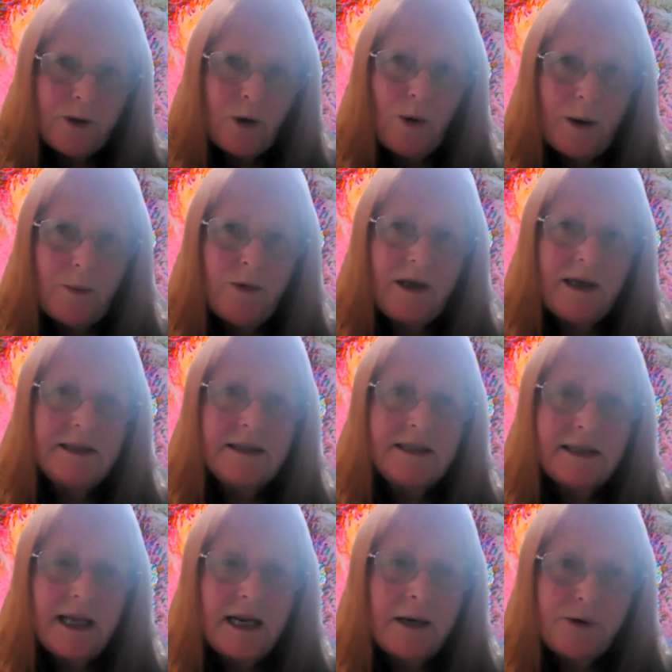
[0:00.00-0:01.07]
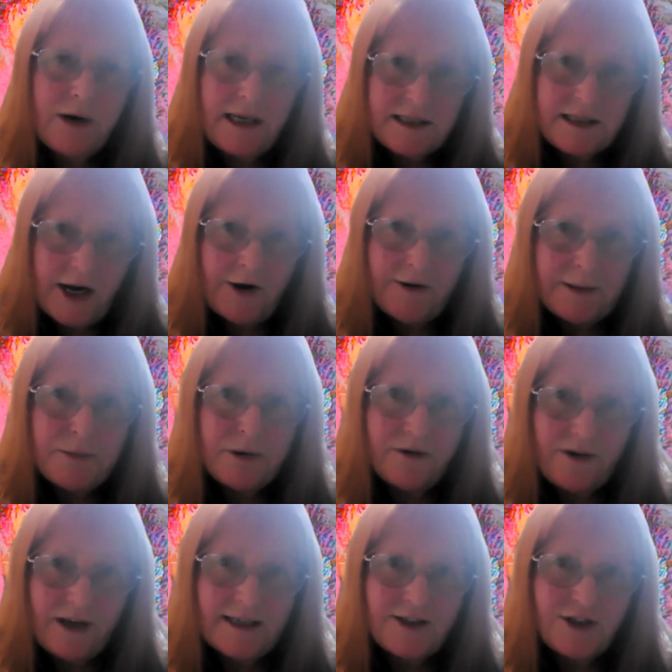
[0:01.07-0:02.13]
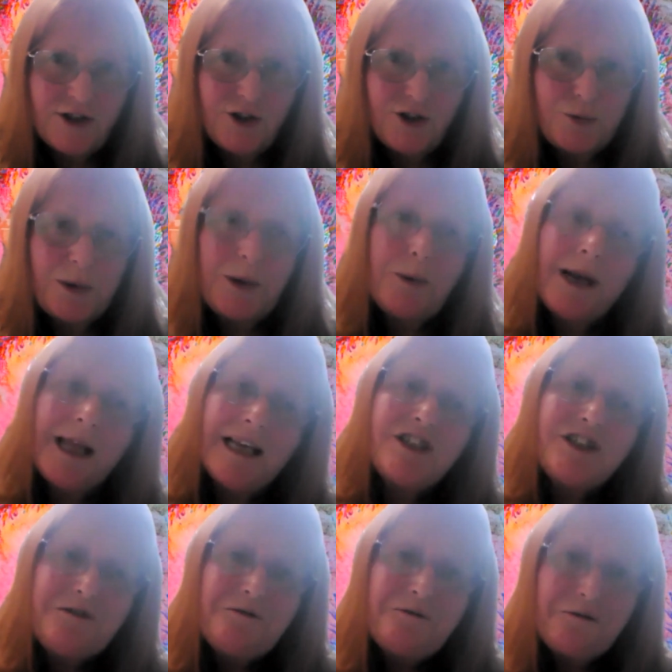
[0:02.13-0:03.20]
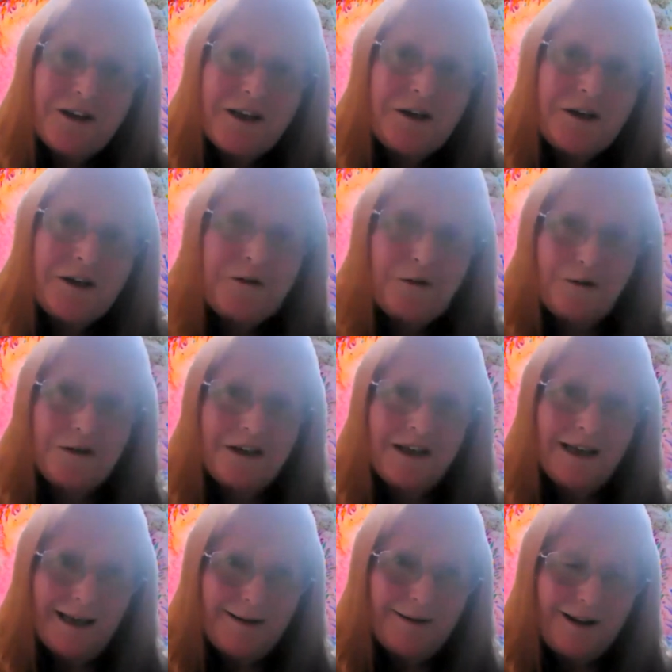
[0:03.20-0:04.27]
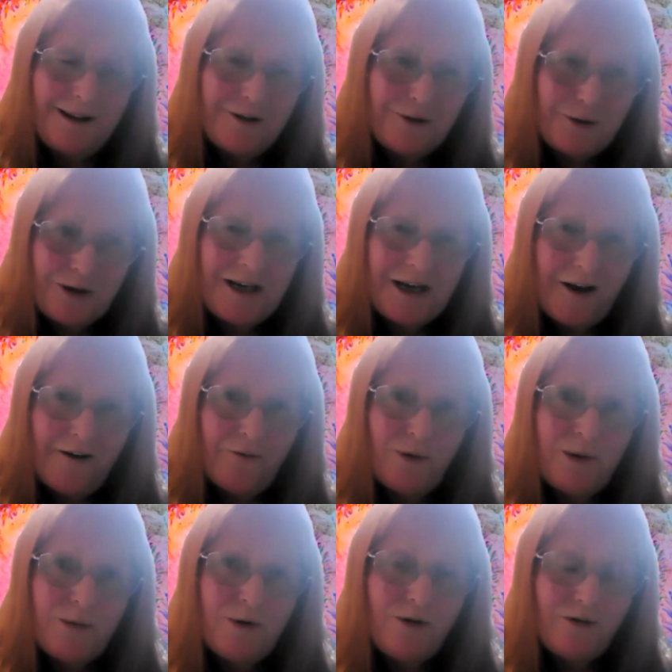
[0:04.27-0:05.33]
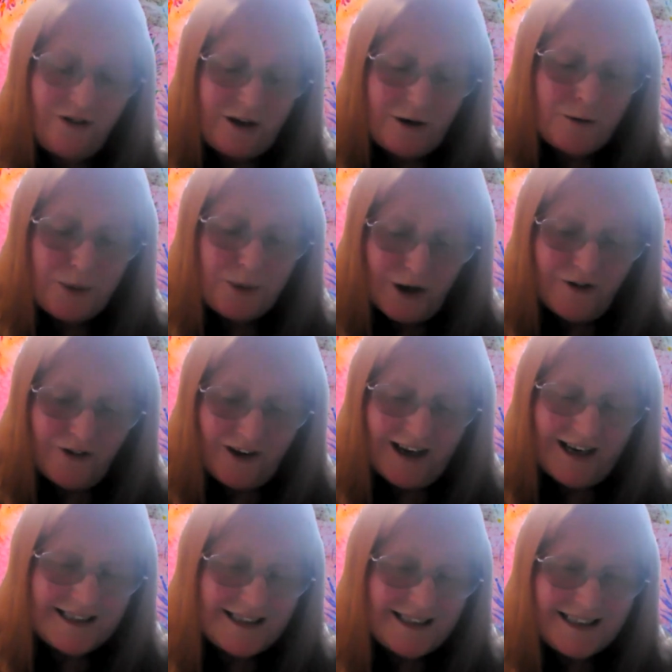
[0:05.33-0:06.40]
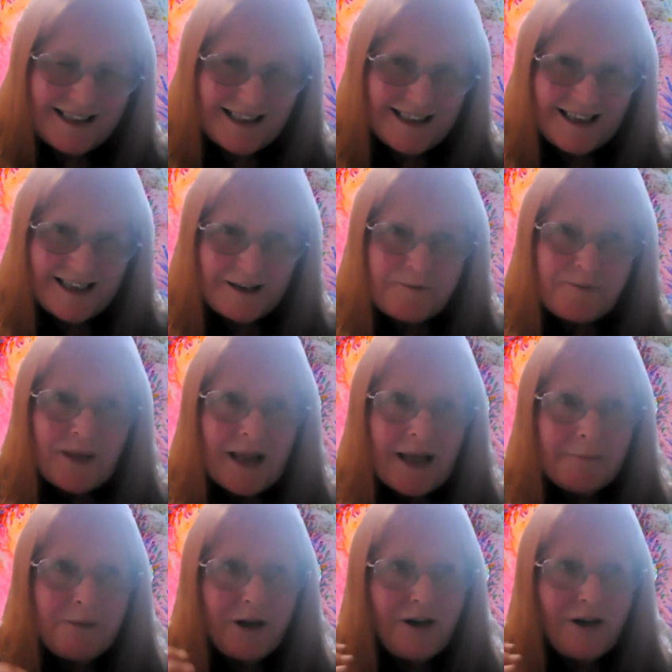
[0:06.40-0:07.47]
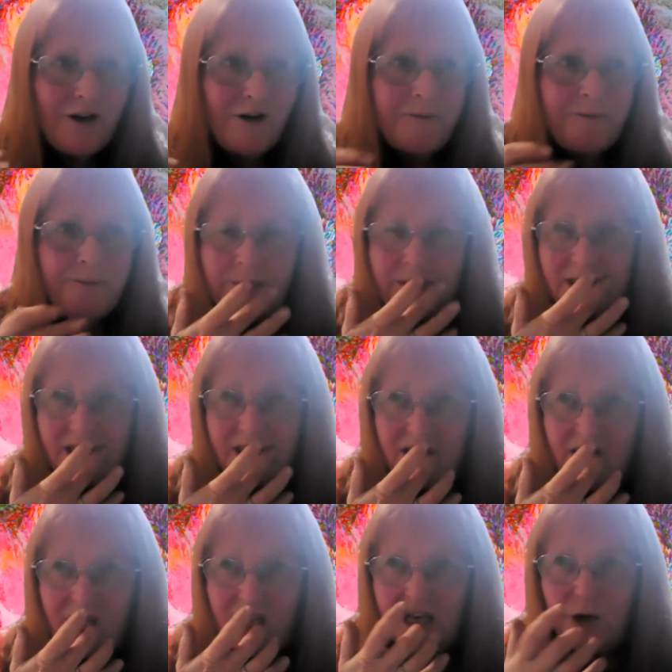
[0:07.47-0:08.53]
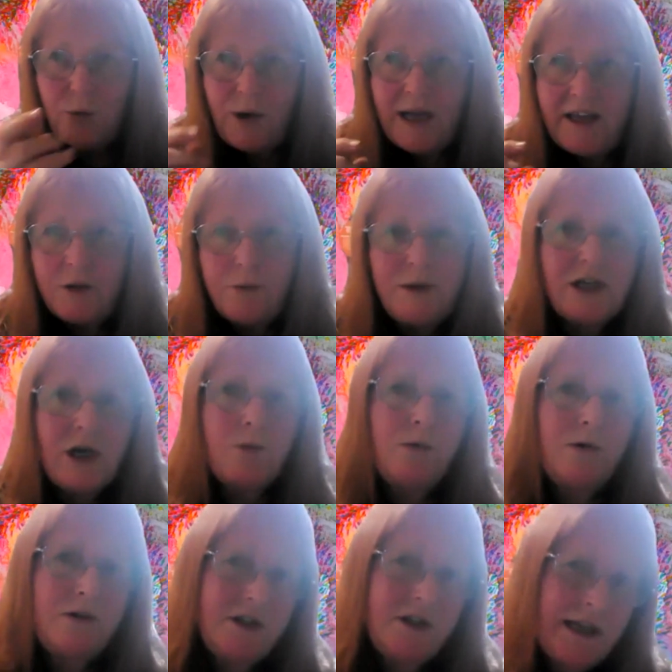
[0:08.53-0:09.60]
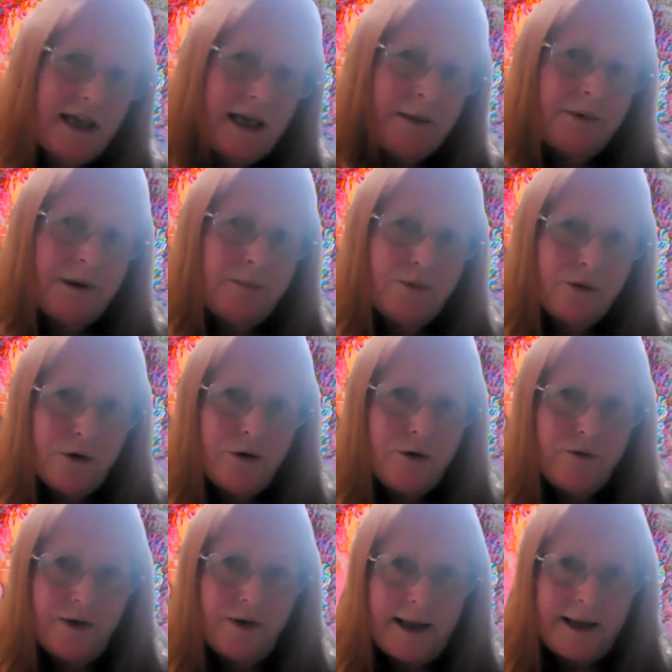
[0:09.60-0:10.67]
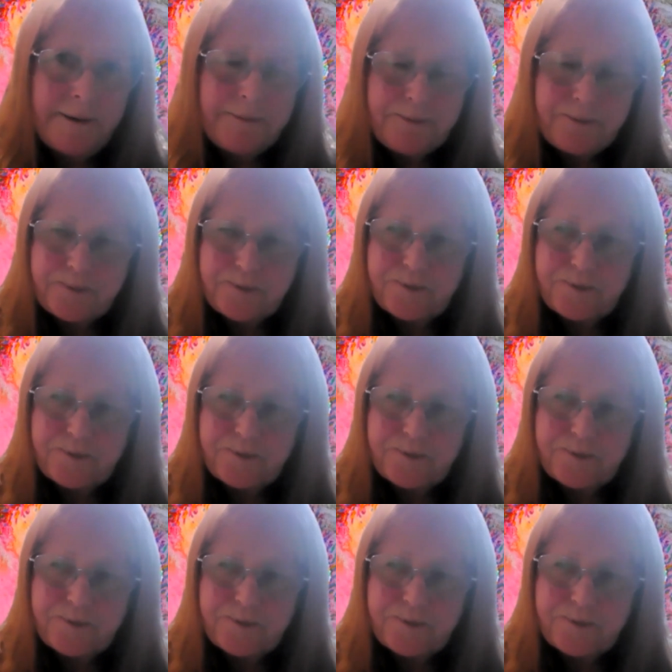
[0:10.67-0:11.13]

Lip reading: when we can celebrate our imperfections, we will actually feel good enough. We will feel perfect. But not in a way that we don't want to keep improving,